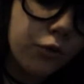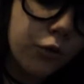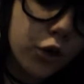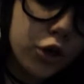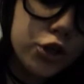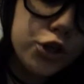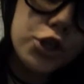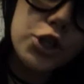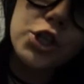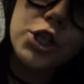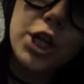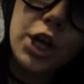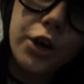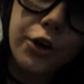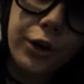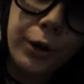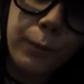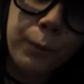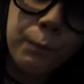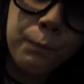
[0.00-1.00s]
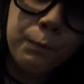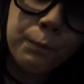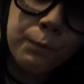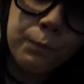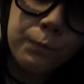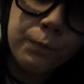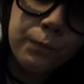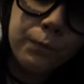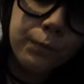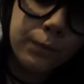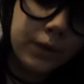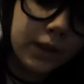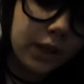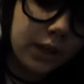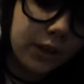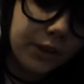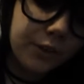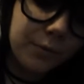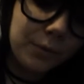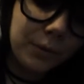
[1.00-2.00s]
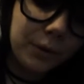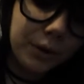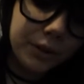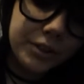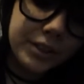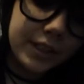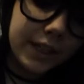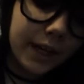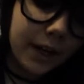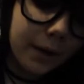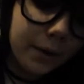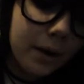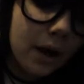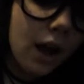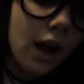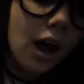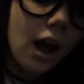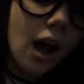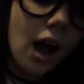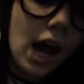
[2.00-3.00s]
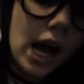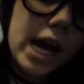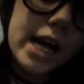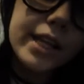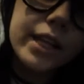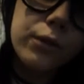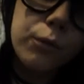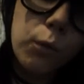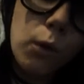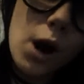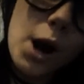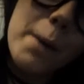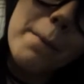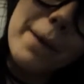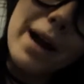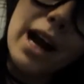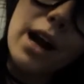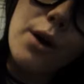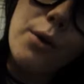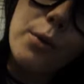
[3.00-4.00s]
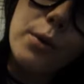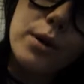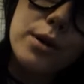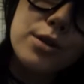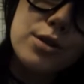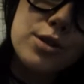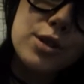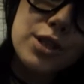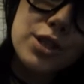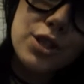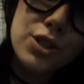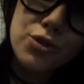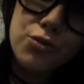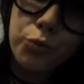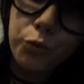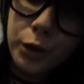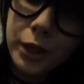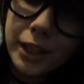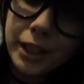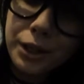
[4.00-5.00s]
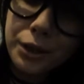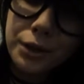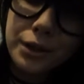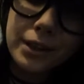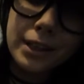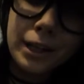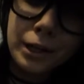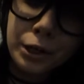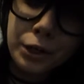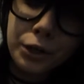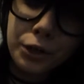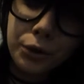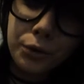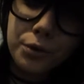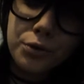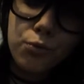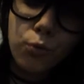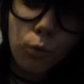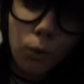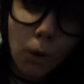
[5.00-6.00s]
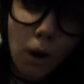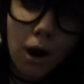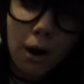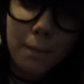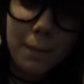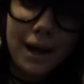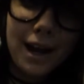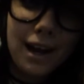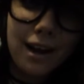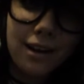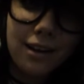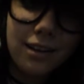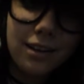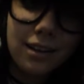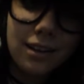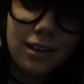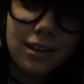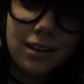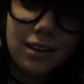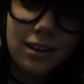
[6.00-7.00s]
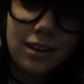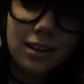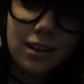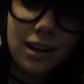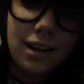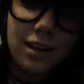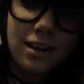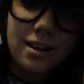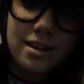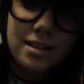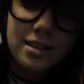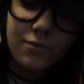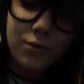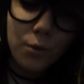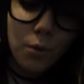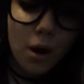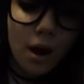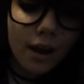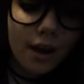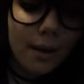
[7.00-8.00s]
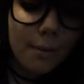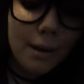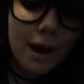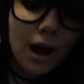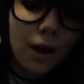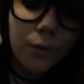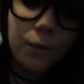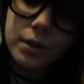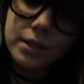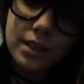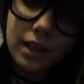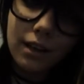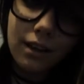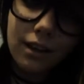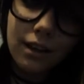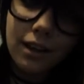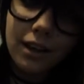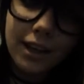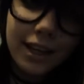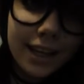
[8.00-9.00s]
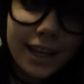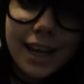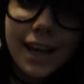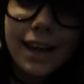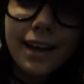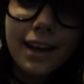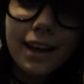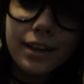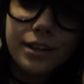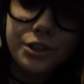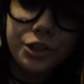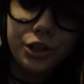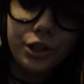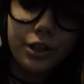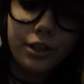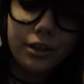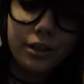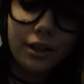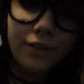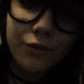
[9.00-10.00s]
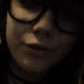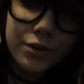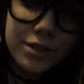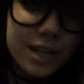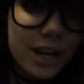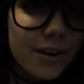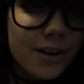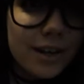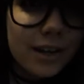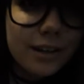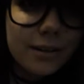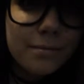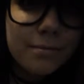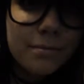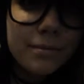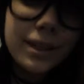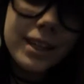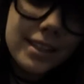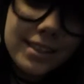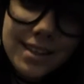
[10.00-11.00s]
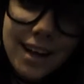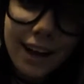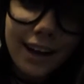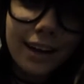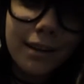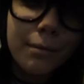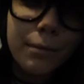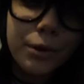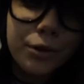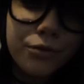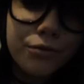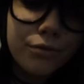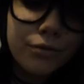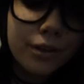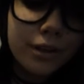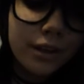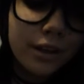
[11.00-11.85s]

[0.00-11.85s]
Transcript: First you stare at him, give him a good stare, and then walk backwards. This is a really good thing to do, is walk back. Because if you're walking backwards, he can't get you. If you're staring at him, he's not going to move.